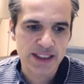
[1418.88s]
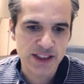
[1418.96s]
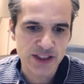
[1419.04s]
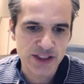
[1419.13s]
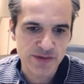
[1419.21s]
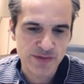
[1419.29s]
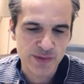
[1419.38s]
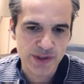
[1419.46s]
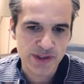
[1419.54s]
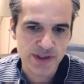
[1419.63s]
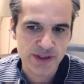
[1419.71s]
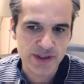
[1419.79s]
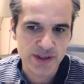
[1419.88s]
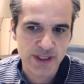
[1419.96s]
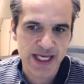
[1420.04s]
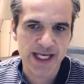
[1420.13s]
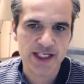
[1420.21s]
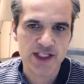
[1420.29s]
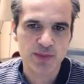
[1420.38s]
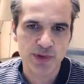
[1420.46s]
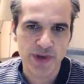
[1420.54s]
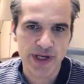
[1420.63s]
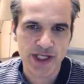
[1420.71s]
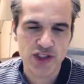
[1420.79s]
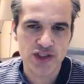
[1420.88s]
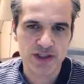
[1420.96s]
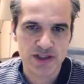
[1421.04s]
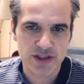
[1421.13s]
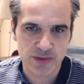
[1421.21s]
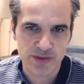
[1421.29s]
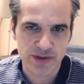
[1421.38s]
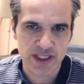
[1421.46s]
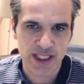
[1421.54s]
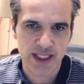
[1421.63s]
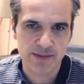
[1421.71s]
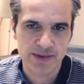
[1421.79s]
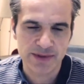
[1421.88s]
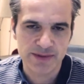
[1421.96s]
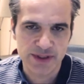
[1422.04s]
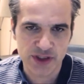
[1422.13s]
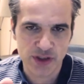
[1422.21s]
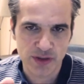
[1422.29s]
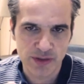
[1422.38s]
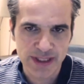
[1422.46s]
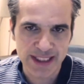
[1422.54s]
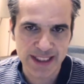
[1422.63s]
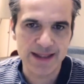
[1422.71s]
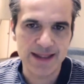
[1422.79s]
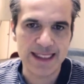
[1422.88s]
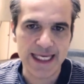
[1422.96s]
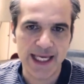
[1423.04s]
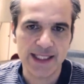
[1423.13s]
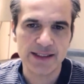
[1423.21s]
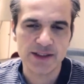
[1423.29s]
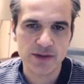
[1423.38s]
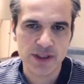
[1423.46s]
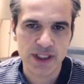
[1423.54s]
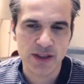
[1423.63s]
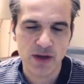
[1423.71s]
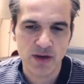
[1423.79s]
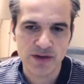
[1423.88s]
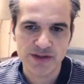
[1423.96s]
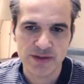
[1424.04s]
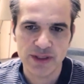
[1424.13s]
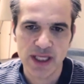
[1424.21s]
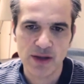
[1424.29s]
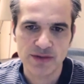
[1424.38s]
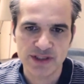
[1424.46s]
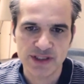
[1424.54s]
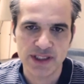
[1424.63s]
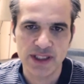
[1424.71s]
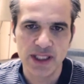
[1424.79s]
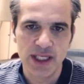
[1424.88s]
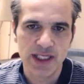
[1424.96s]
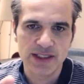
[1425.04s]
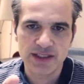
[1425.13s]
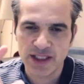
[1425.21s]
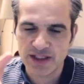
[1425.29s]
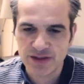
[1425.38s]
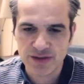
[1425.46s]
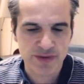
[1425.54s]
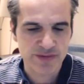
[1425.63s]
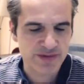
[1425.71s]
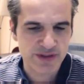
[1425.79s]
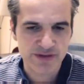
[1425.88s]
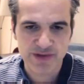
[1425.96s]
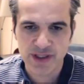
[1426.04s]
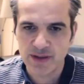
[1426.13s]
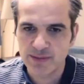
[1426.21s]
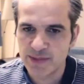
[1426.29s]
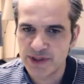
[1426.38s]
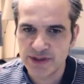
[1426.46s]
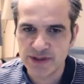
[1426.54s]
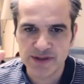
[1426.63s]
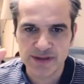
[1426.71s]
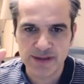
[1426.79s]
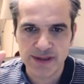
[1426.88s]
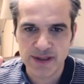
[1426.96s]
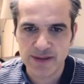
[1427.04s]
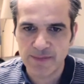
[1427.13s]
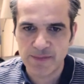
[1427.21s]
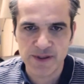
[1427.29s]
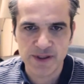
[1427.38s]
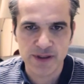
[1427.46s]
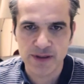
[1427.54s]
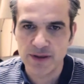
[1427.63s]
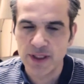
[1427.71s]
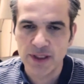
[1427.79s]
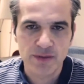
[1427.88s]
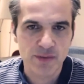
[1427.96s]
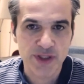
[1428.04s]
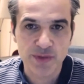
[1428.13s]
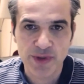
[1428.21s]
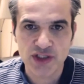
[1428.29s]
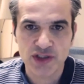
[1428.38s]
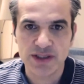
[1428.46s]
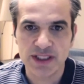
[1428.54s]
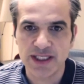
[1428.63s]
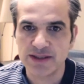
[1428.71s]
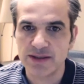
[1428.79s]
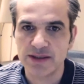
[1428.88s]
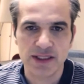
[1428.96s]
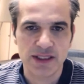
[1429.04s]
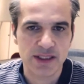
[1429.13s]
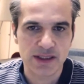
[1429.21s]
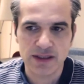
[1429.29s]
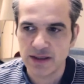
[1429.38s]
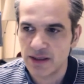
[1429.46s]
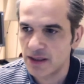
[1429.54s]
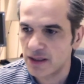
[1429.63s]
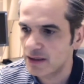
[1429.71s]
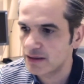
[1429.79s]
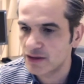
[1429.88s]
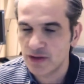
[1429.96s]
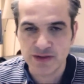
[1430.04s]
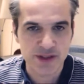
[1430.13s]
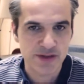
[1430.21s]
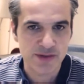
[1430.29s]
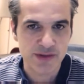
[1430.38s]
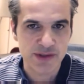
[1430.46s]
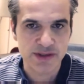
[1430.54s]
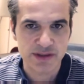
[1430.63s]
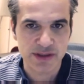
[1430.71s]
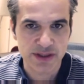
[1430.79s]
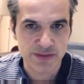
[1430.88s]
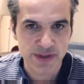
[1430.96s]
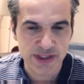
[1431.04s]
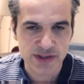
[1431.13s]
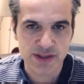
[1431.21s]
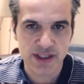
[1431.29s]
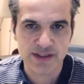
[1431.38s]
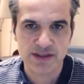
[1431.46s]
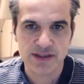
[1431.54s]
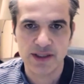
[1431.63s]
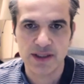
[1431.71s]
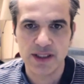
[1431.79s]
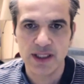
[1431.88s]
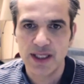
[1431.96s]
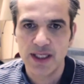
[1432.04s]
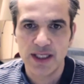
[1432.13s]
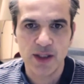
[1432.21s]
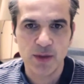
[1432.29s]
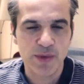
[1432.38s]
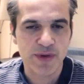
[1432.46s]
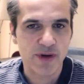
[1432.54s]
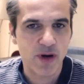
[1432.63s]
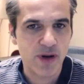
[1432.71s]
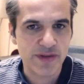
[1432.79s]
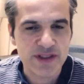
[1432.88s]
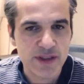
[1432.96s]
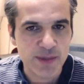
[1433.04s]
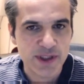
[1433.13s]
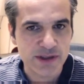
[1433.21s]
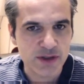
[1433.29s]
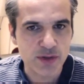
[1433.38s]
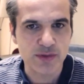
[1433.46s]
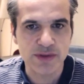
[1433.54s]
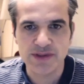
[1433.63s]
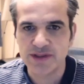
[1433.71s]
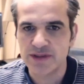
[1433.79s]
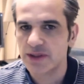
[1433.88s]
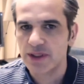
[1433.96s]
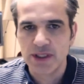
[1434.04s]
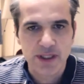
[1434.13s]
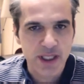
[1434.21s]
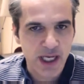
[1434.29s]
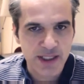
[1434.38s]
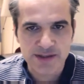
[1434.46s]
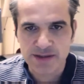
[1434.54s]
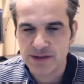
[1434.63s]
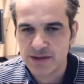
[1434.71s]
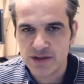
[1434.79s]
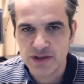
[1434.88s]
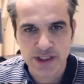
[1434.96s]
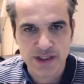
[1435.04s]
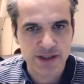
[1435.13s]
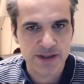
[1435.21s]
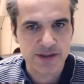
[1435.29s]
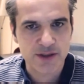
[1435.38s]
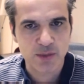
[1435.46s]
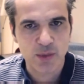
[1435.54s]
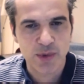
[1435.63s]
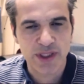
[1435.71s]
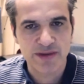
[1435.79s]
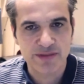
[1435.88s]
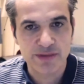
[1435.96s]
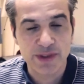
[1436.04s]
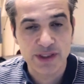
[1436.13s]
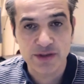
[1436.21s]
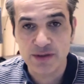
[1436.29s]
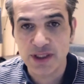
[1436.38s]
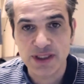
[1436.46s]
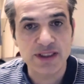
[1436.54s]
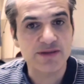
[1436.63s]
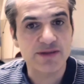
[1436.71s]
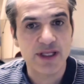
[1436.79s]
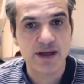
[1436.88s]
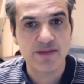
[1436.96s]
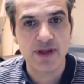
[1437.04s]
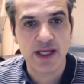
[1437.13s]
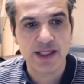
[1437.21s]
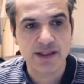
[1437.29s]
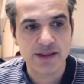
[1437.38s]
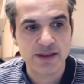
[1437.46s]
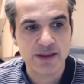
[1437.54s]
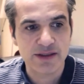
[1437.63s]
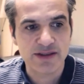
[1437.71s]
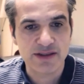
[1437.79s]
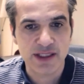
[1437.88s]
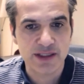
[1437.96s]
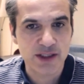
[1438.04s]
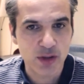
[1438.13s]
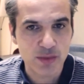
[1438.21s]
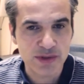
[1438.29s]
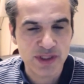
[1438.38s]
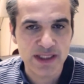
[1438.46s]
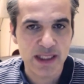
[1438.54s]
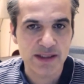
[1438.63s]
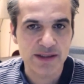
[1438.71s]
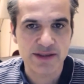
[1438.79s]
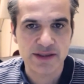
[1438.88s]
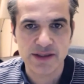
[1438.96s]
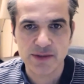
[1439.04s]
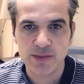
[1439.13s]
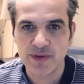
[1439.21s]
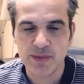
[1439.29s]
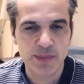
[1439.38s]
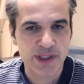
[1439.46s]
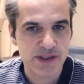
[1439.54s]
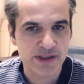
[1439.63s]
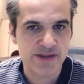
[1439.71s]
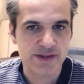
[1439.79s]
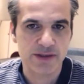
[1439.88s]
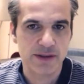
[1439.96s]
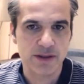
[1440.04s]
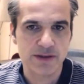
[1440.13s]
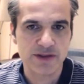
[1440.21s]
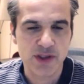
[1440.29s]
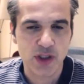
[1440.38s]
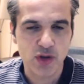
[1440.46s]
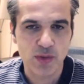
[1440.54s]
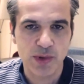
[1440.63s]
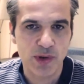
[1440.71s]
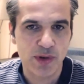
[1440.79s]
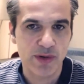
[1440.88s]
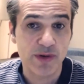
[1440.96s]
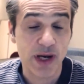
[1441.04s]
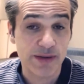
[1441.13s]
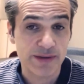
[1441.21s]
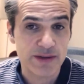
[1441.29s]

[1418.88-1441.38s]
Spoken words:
different aspirations to the table. So in the end, you can also now see test-driven development, regression testing, continuous integration testing, with all the typical tools. Hudson, Jenkins, whatever. You can even have like static code analysis with Scope or other